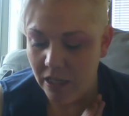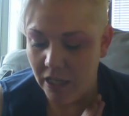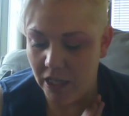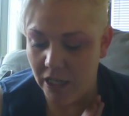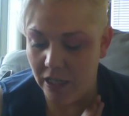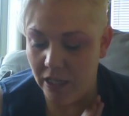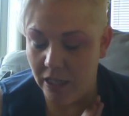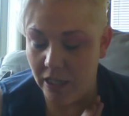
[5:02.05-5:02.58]

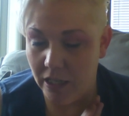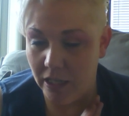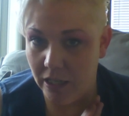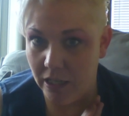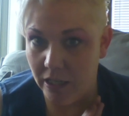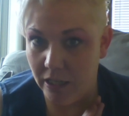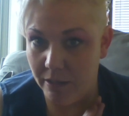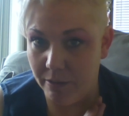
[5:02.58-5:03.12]
Uh,
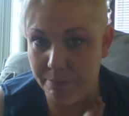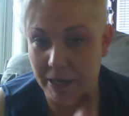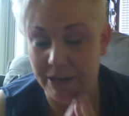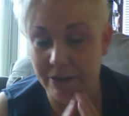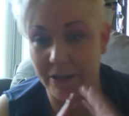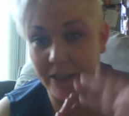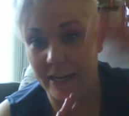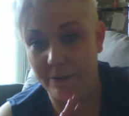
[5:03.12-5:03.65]

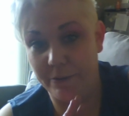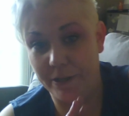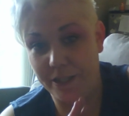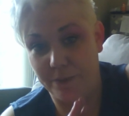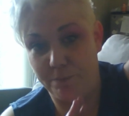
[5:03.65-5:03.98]
Pirate Guy went